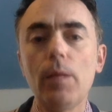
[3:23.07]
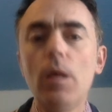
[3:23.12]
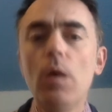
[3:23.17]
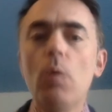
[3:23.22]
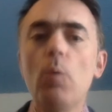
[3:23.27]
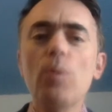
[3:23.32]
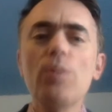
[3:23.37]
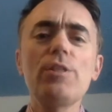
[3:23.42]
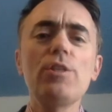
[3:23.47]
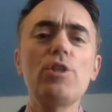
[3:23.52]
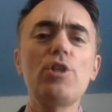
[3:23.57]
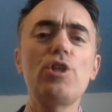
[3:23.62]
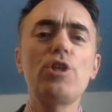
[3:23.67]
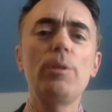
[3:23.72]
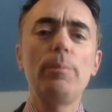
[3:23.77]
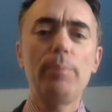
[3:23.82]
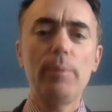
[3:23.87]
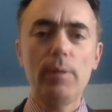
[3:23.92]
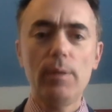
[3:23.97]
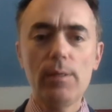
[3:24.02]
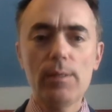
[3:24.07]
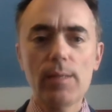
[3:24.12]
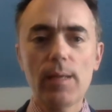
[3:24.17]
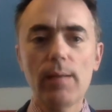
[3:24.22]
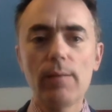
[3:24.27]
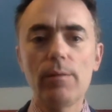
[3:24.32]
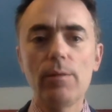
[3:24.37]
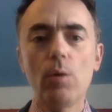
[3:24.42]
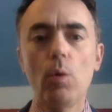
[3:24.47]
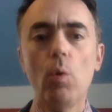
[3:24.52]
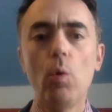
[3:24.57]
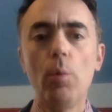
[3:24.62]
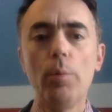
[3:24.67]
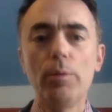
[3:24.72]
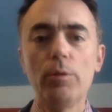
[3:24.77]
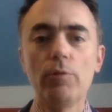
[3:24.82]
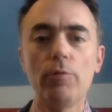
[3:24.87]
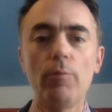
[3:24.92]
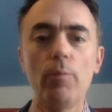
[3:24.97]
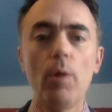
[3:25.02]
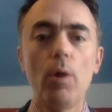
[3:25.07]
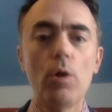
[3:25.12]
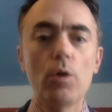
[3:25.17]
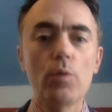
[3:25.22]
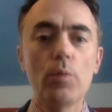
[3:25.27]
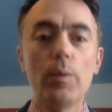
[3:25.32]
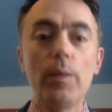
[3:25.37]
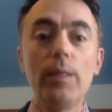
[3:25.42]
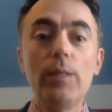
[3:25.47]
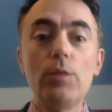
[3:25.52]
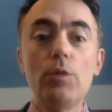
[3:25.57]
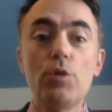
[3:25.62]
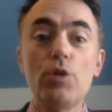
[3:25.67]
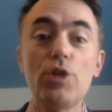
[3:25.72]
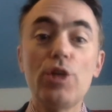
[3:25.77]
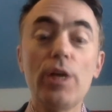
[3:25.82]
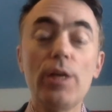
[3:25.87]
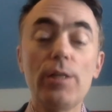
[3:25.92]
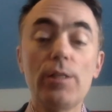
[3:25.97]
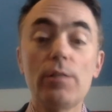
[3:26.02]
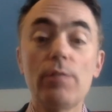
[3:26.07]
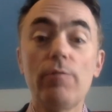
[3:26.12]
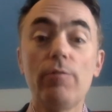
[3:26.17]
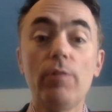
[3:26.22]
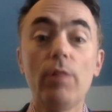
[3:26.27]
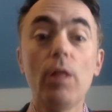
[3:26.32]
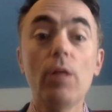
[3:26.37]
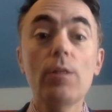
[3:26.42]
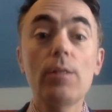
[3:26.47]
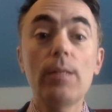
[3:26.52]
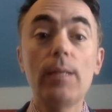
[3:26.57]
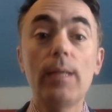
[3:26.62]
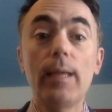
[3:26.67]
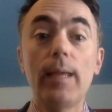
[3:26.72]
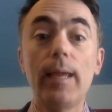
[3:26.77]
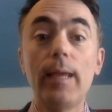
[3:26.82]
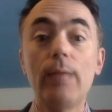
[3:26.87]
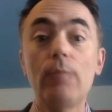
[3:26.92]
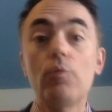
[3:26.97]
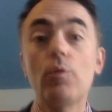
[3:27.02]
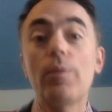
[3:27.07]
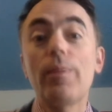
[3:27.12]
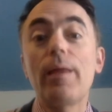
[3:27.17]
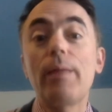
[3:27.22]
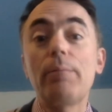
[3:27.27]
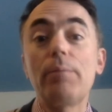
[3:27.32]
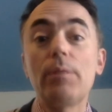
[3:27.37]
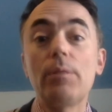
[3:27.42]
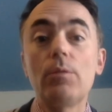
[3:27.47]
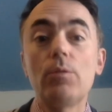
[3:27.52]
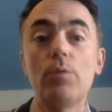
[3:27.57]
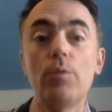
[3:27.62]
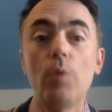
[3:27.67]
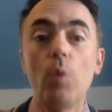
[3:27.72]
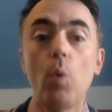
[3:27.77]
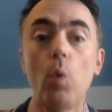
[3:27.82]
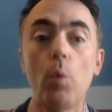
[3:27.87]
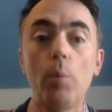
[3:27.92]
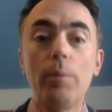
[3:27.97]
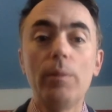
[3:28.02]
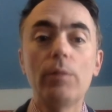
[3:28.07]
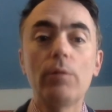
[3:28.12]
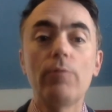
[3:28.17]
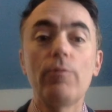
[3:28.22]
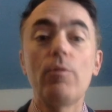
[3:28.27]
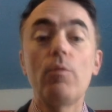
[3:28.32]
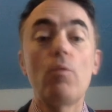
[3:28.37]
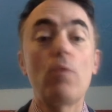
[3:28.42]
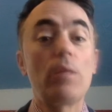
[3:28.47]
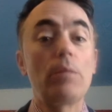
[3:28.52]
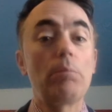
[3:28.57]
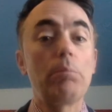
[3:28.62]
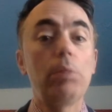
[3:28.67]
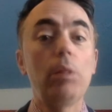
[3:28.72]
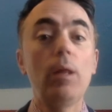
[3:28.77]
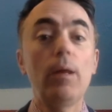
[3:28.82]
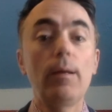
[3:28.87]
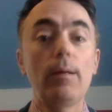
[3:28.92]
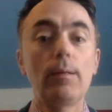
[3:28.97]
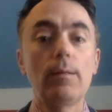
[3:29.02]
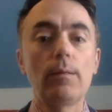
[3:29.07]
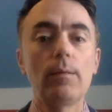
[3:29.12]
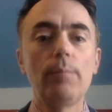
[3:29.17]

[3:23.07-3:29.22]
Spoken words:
Once the ship is at the orbit of Mars, we need to change its velocity again to adapt it to the orbit of the red planet.